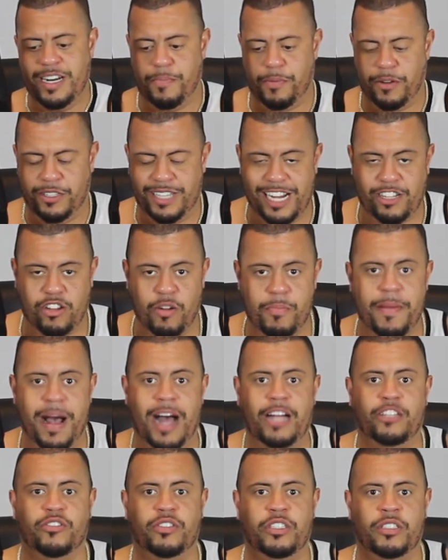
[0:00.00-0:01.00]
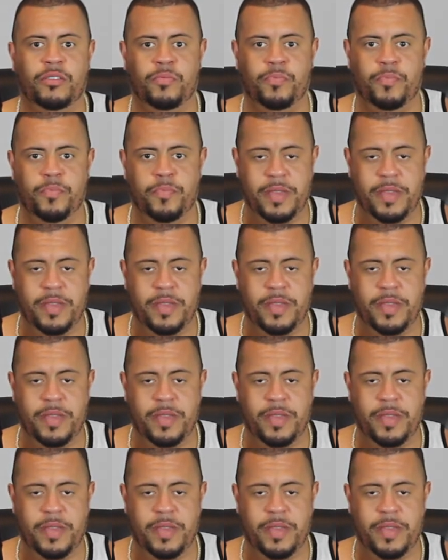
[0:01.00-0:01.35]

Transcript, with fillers: protect our boundaries